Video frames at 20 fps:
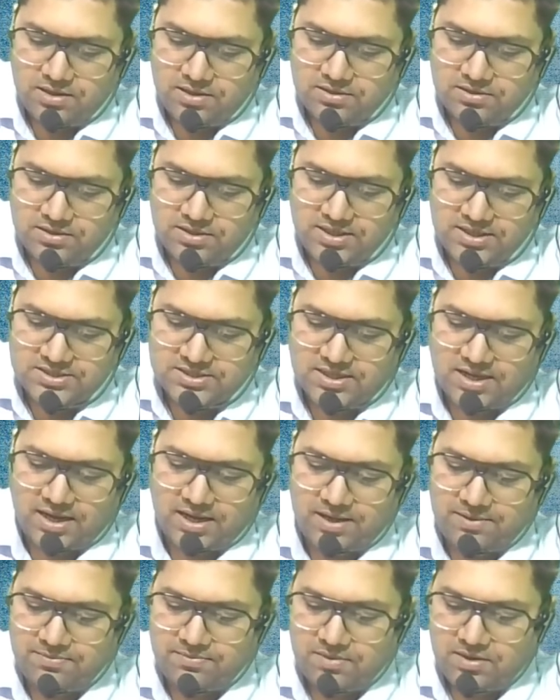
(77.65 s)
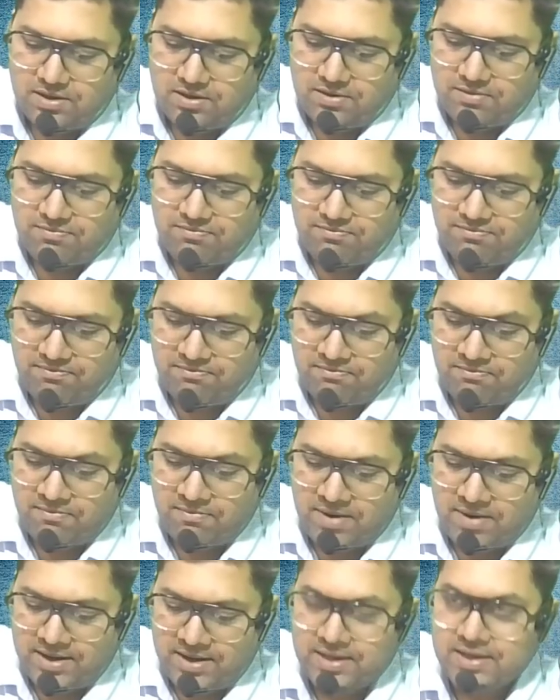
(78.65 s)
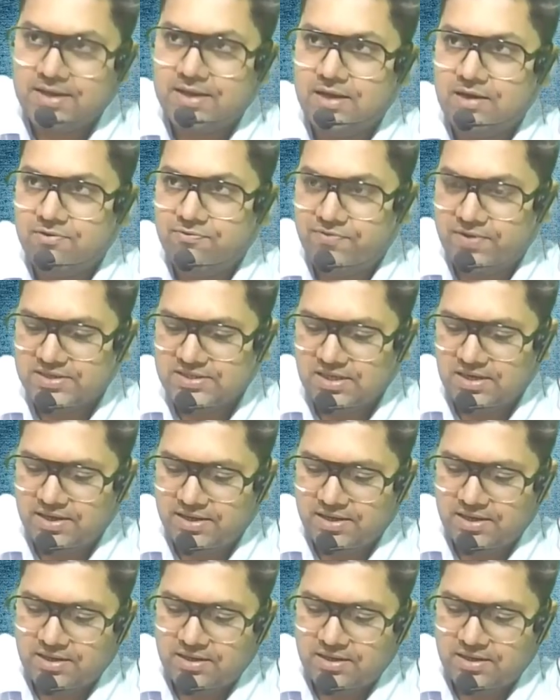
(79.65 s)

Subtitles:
this time medical facility.